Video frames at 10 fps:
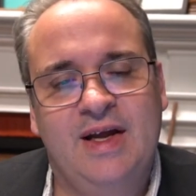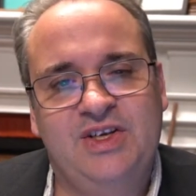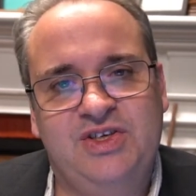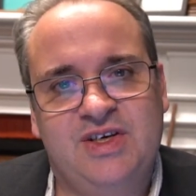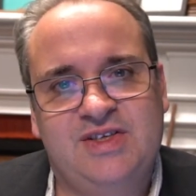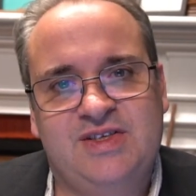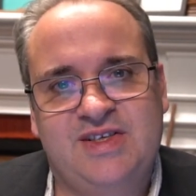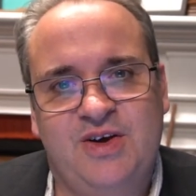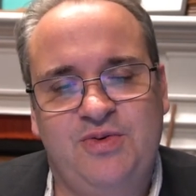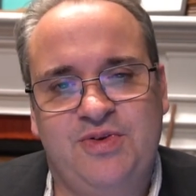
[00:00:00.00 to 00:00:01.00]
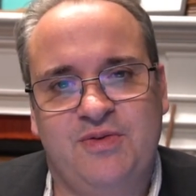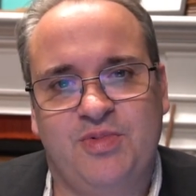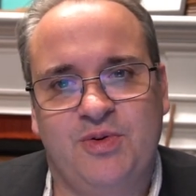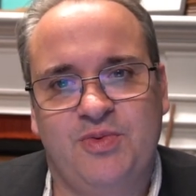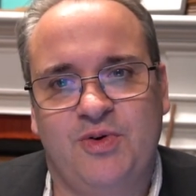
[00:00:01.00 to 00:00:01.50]
just south of
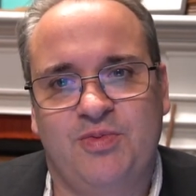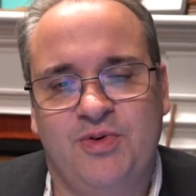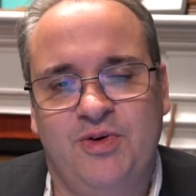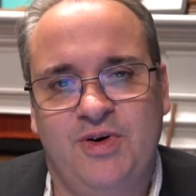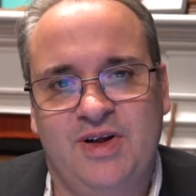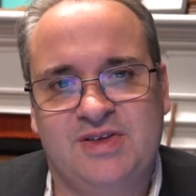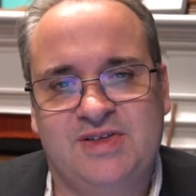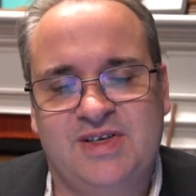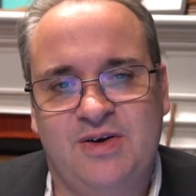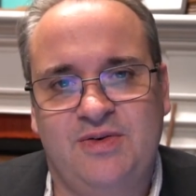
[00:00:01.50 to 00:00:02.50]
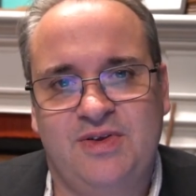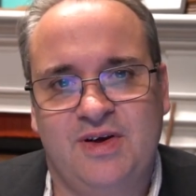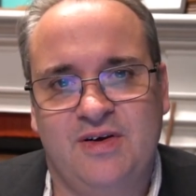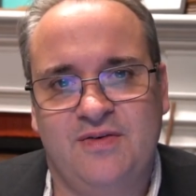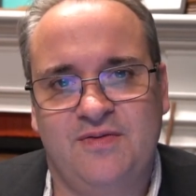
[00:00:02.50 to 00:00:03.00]
Burnhamthorpe Road and
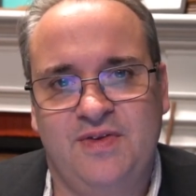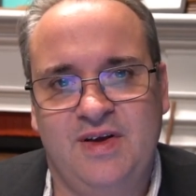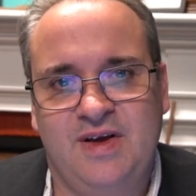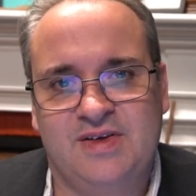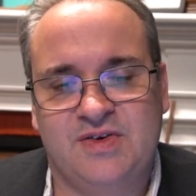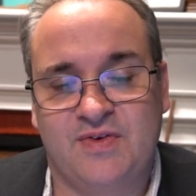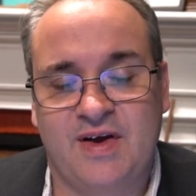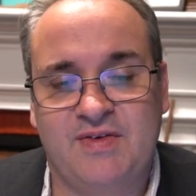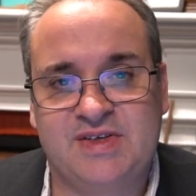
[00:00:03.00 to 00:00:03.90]
south of the surviving